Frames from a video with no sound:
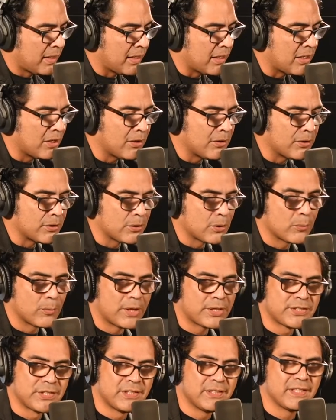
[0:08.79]
Hello, you're
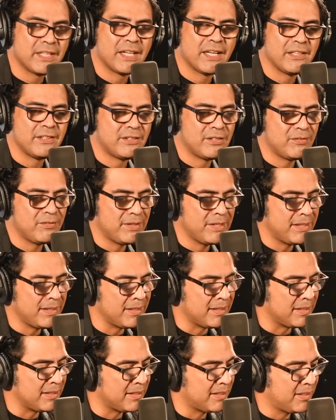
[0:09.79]
watching TechEd T
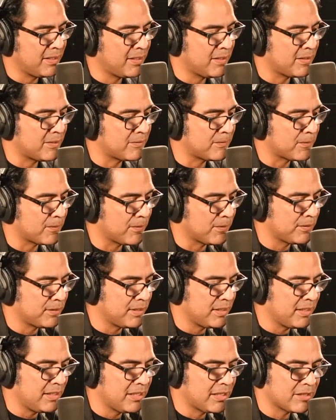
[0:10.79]
V here from
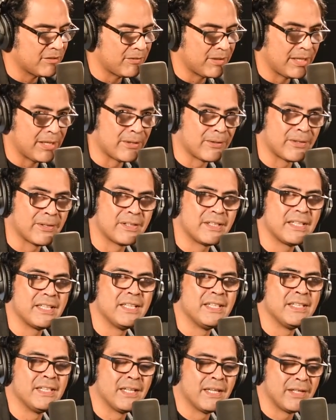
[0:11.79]
the EGLAVATOR
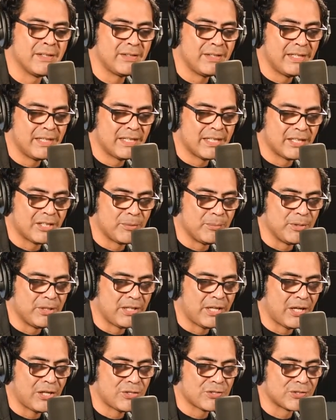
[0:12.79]
in uh, EGLA
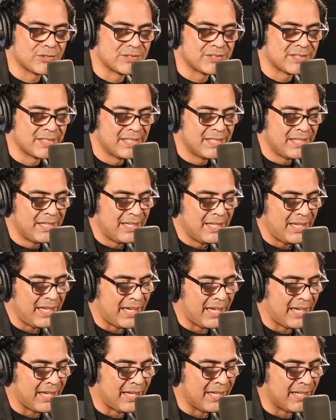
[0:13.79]
Communications.
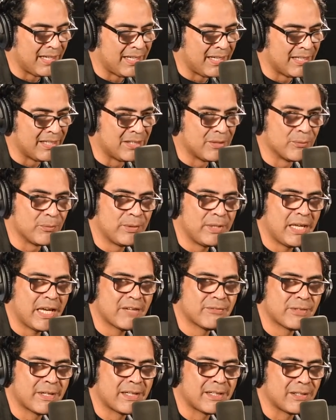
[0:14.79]
And we
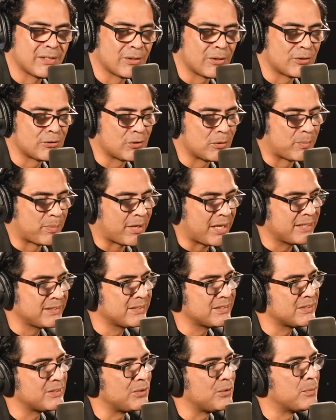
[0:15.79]
have had a lot of
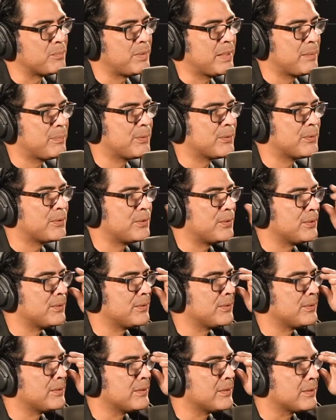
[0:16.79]
surprises, new people,
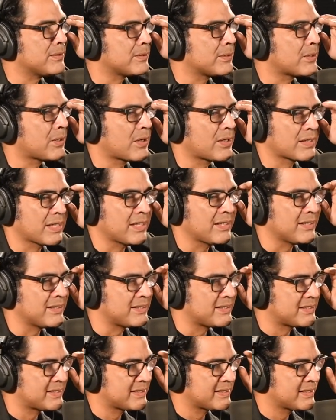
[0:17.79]
new
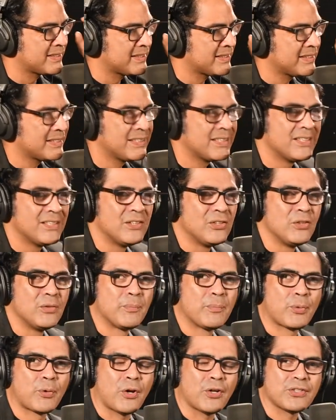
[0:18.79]
tenants,
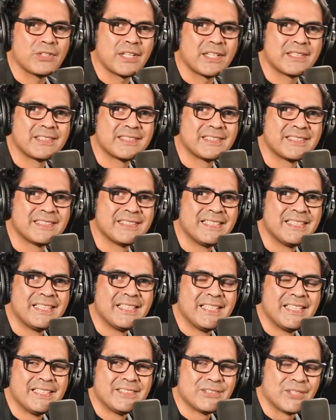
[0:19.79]
new projects.
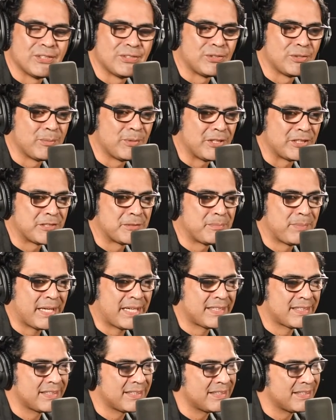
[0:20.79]
So as you may
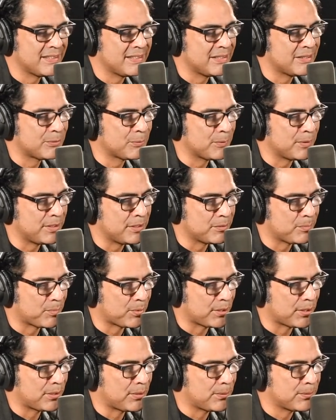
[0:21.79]
expect, this one is
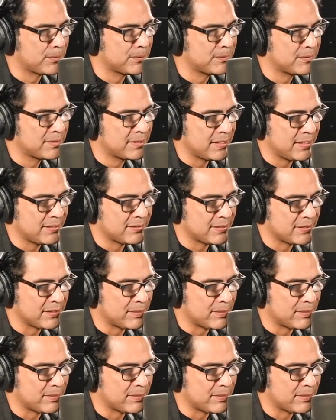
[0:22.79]
pretty cool. It's in the